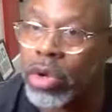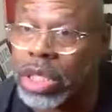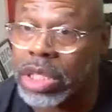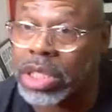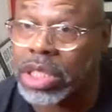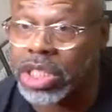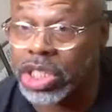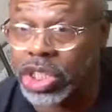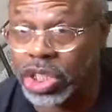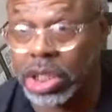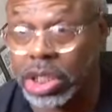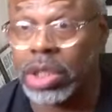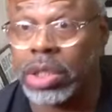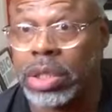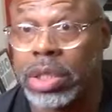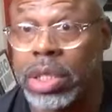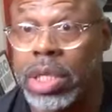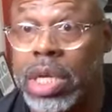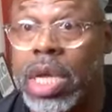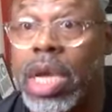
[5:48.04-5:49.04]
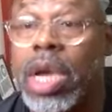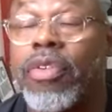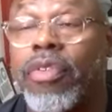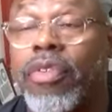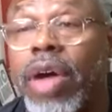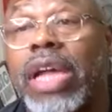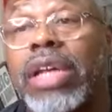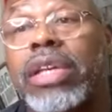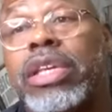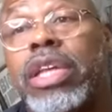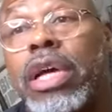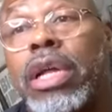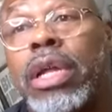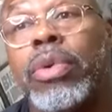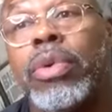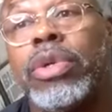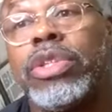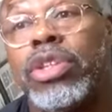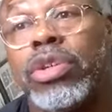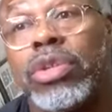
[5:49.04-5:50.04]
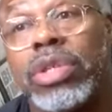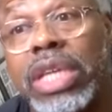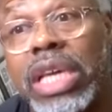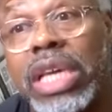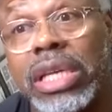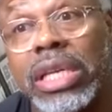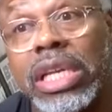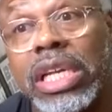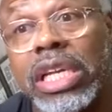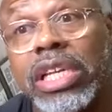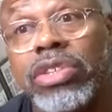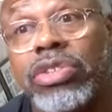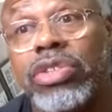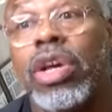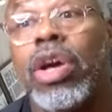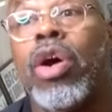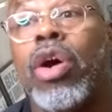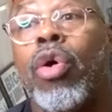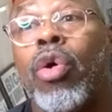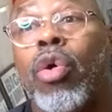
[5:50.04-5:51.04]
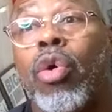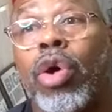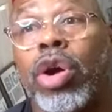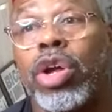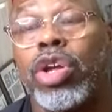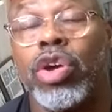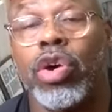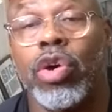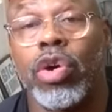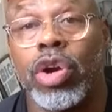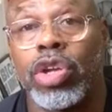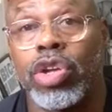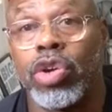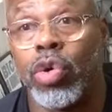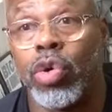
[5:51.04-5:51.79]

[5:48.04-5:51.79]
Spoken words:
condition, right, dealing with your kidneys or your